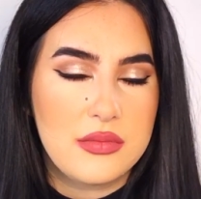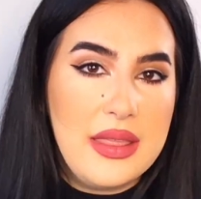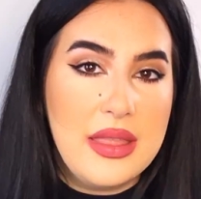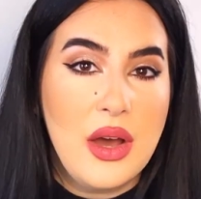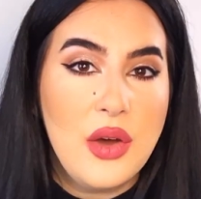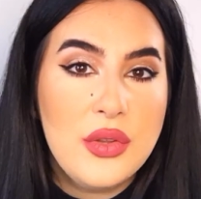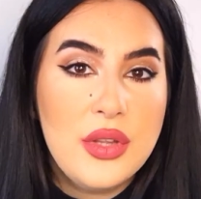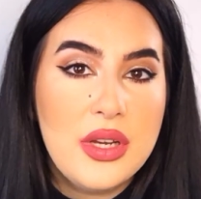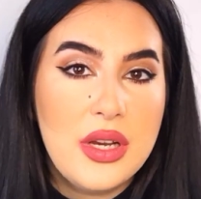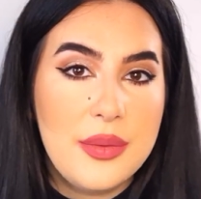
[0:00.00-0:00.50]

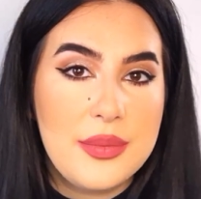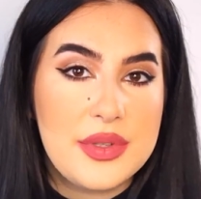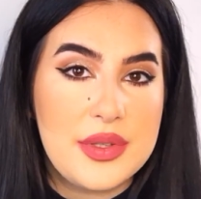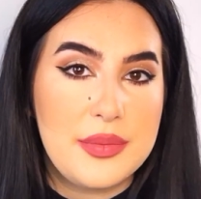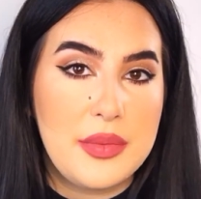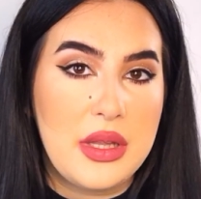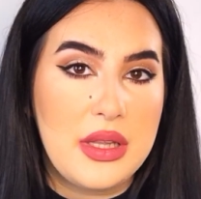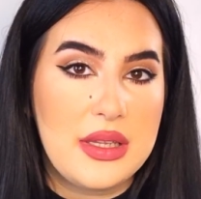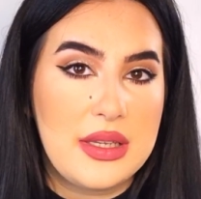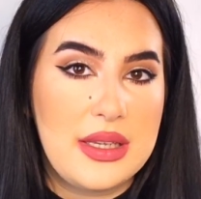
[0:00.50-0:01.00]
Now that I'm
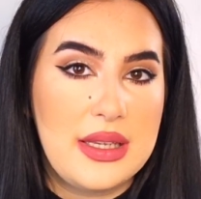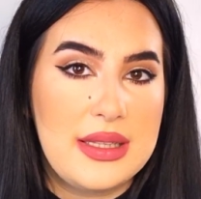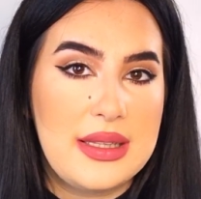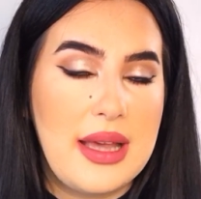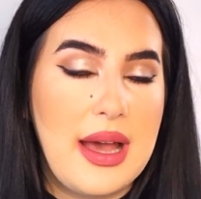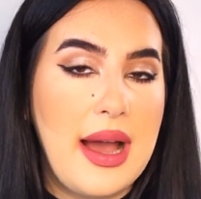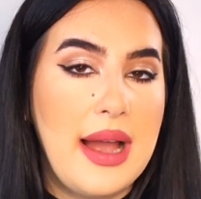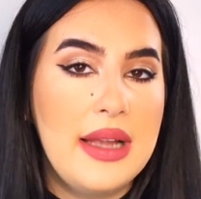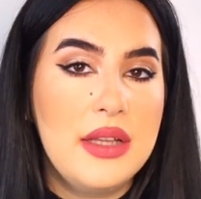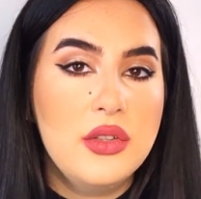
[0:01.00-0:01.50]
smelling
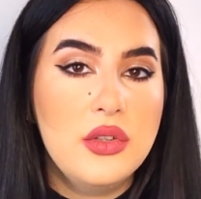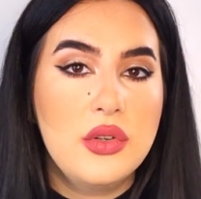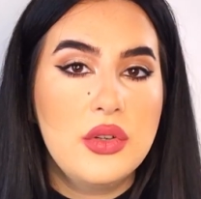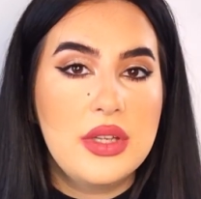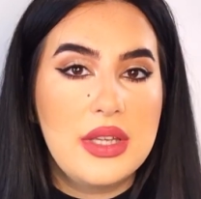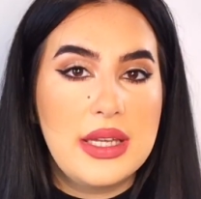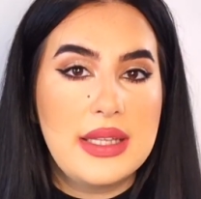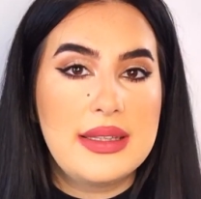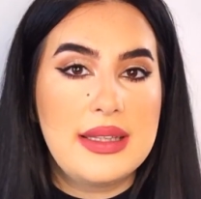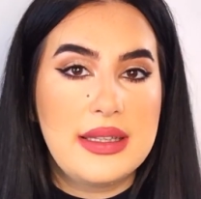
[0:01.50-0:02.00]
it, I don't
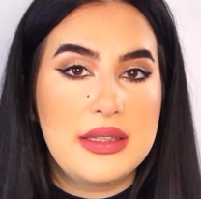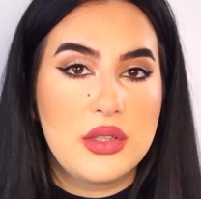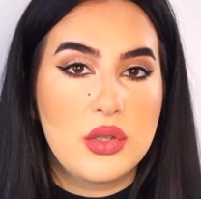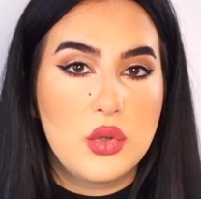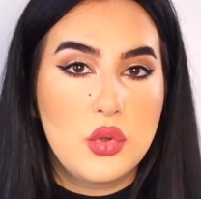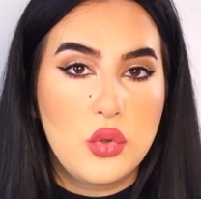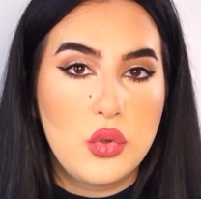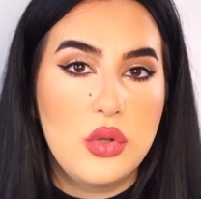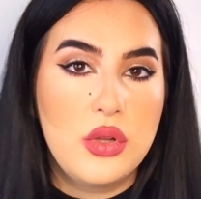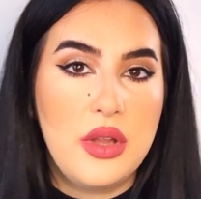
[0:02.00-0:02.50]
get that
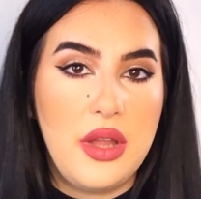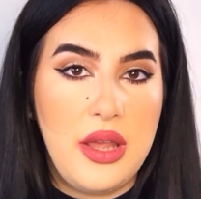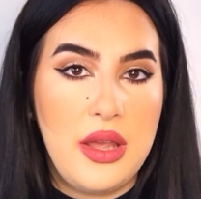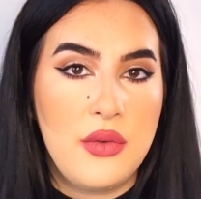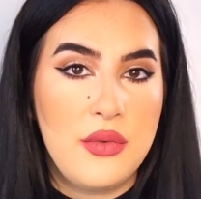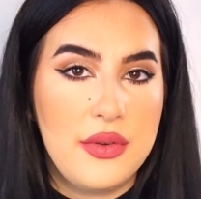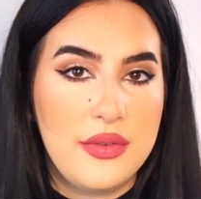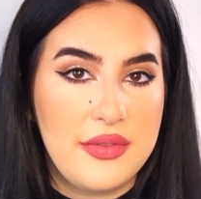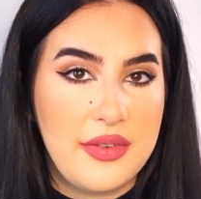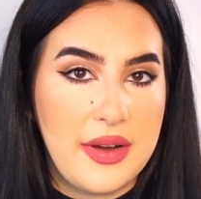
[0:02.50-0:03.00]
cool
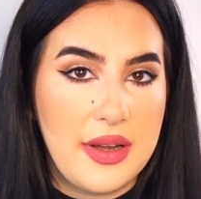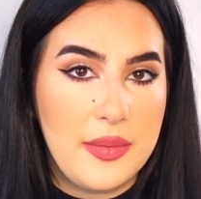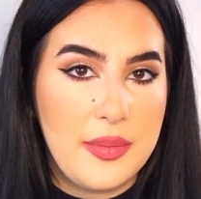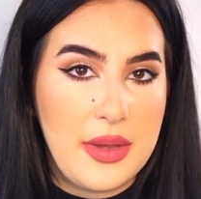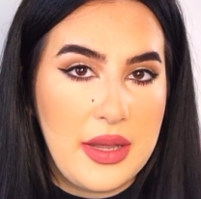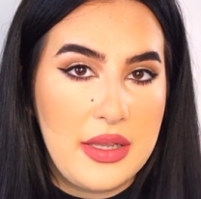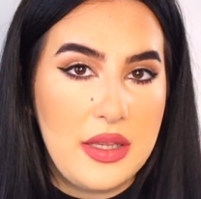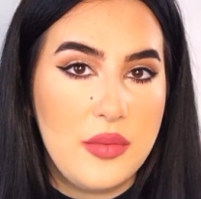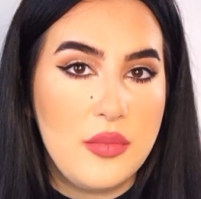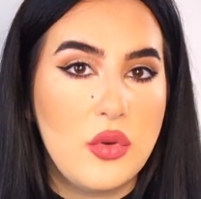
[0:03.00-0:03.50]
airy
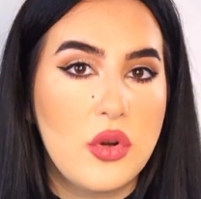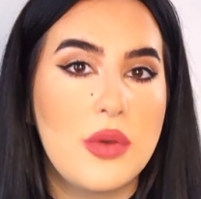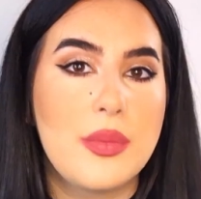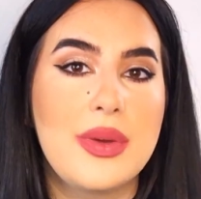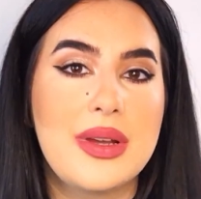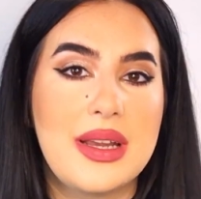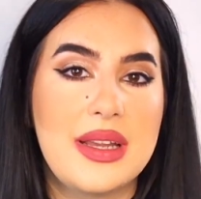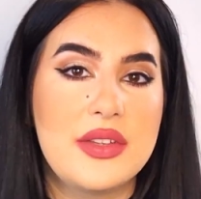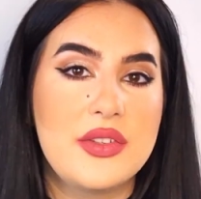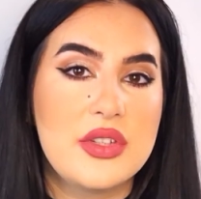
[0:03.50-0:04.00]
vibe anymore,
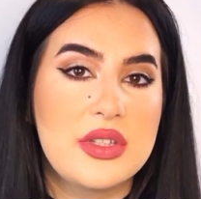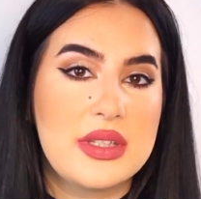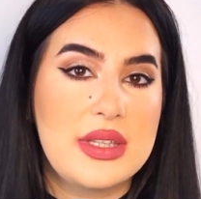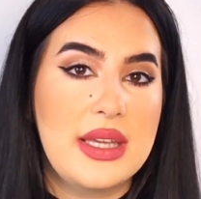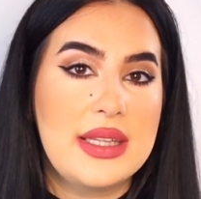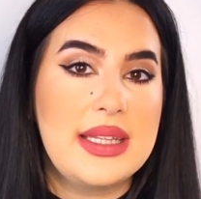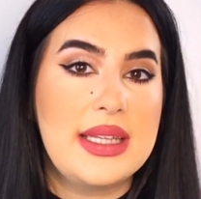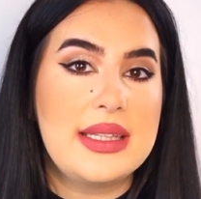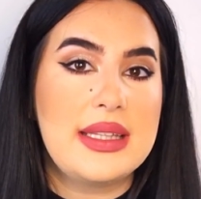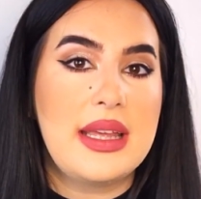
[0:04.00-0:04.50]
but I just
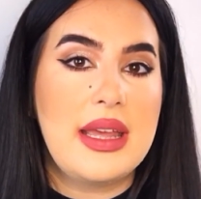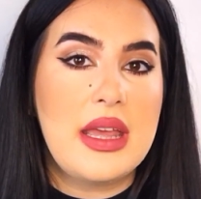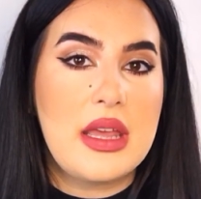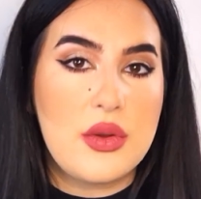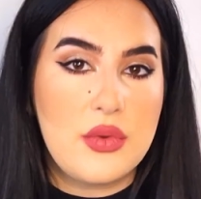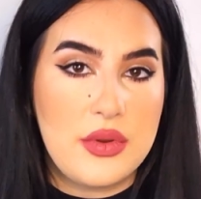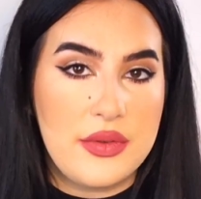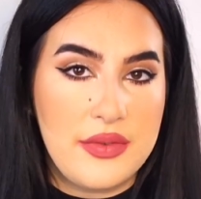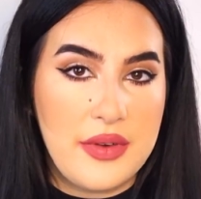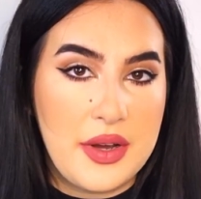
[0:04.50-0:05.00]
get that
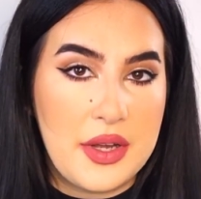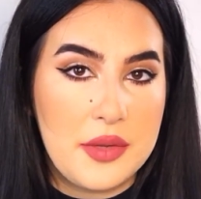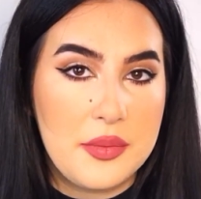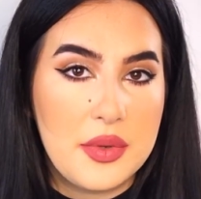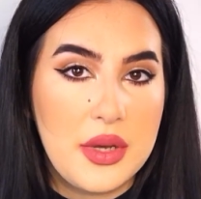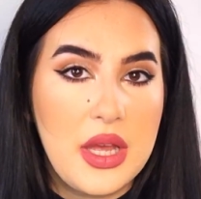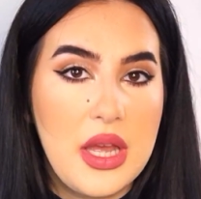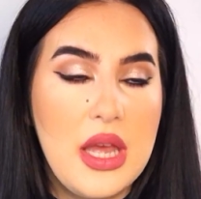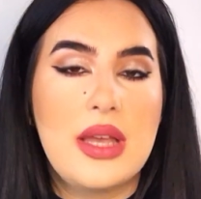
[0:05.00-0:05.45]
airy vibe.